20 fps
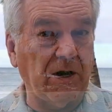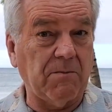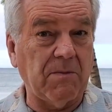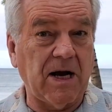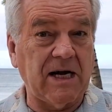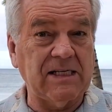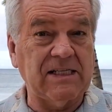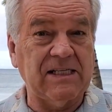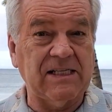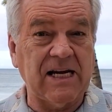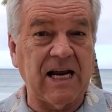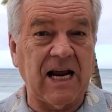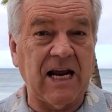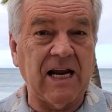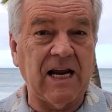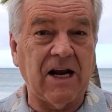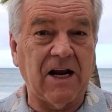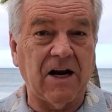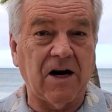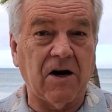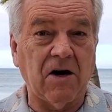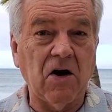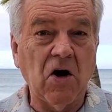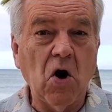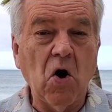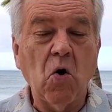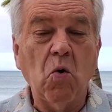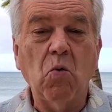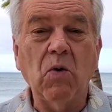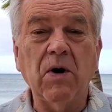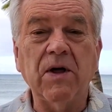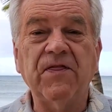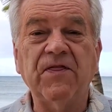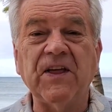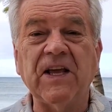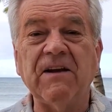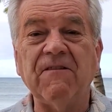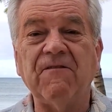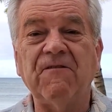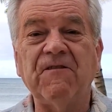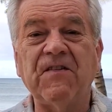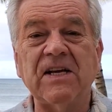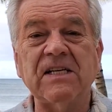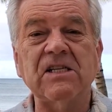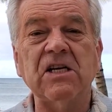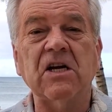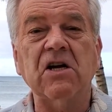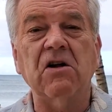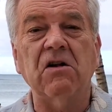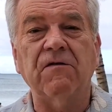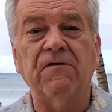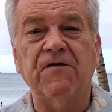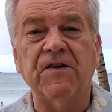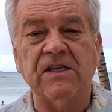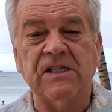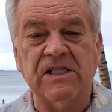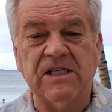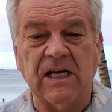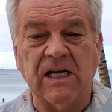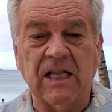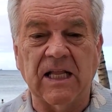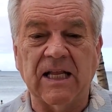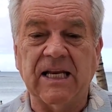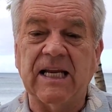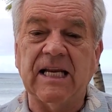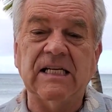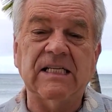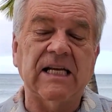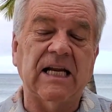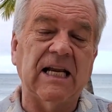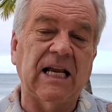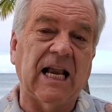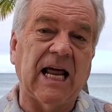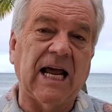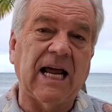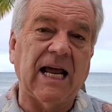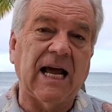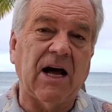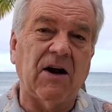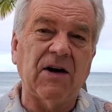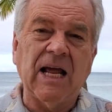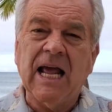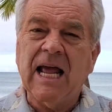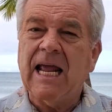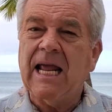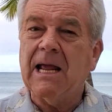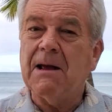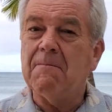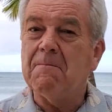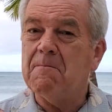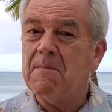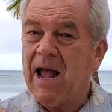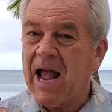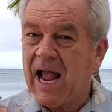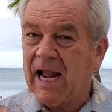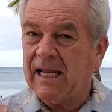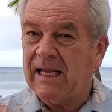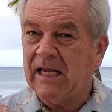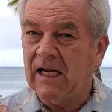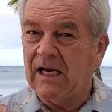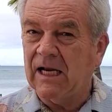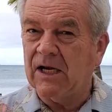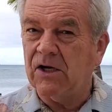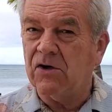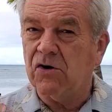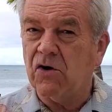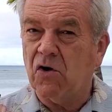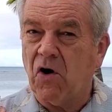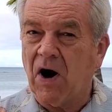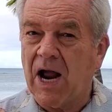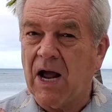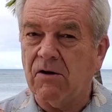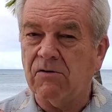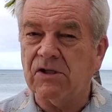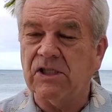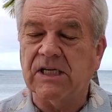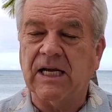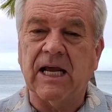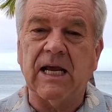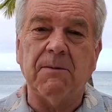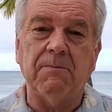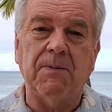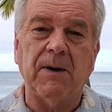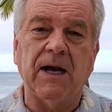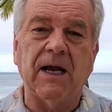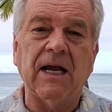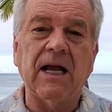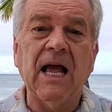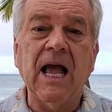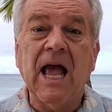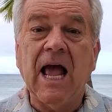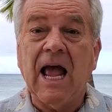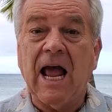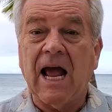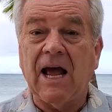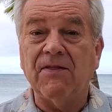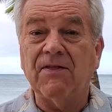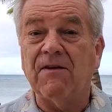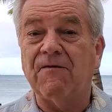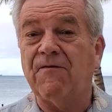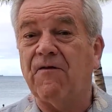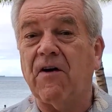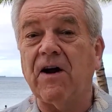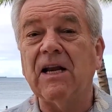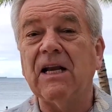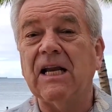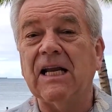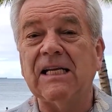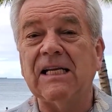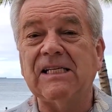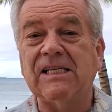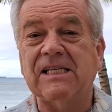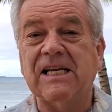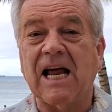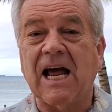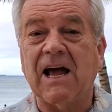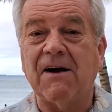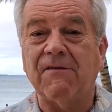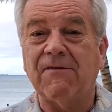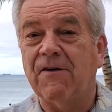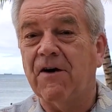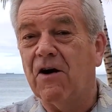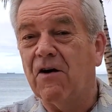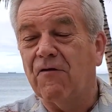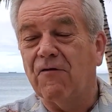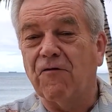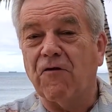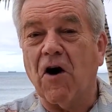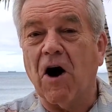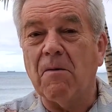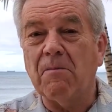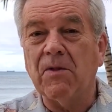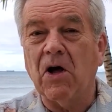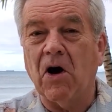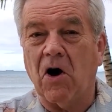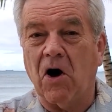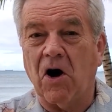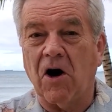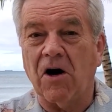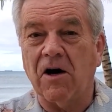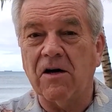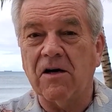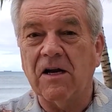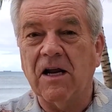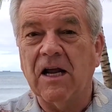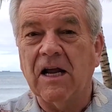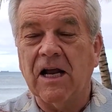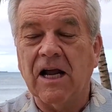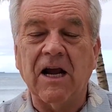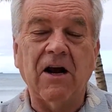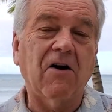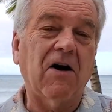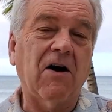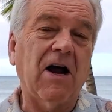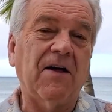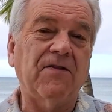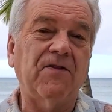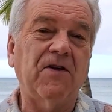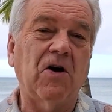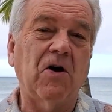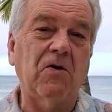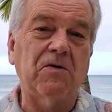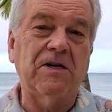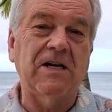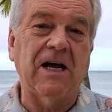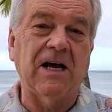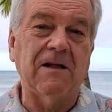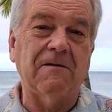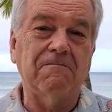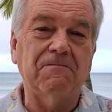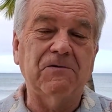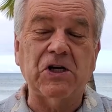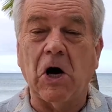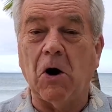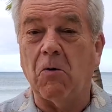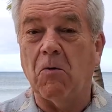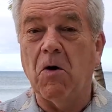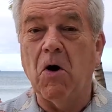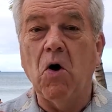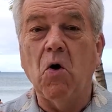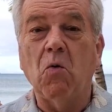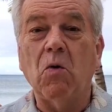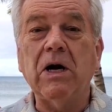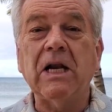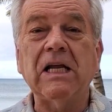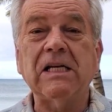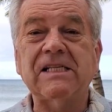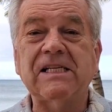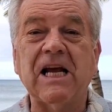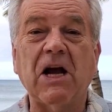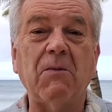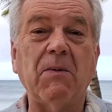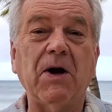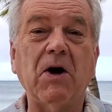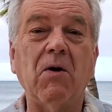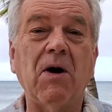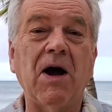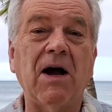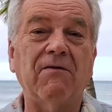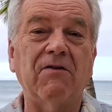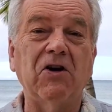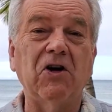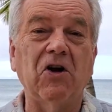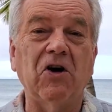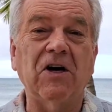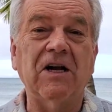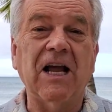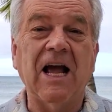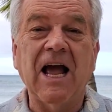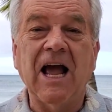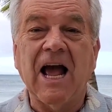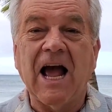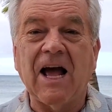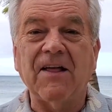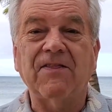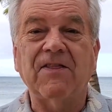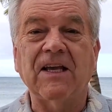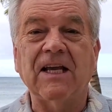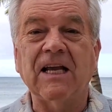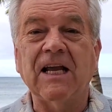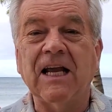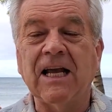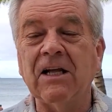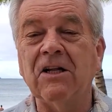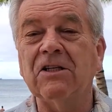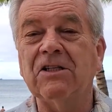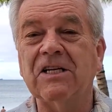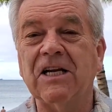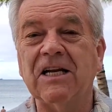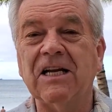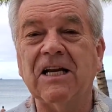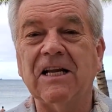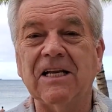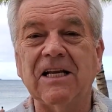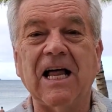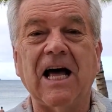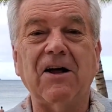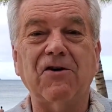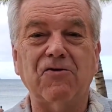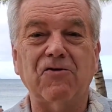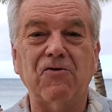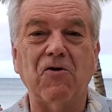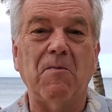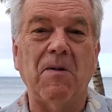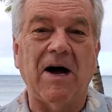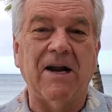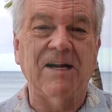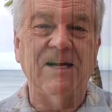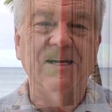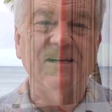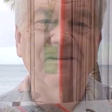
my stay here with the physical facilities and layout, immaculate groundskeeping, and the friendly staff from the heart here at the hotel. So, what do you say we go have a look at the Hilton La Romana?